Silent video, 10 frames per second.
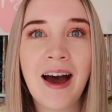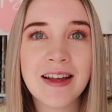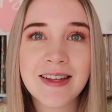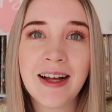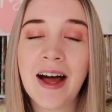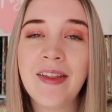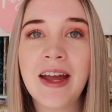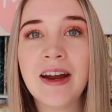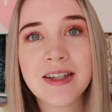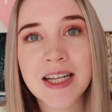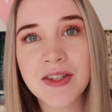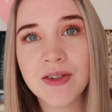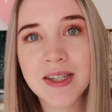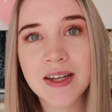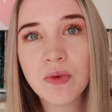I sell other hair
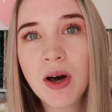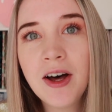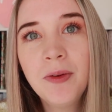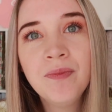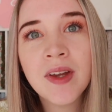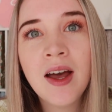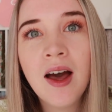accessories as well.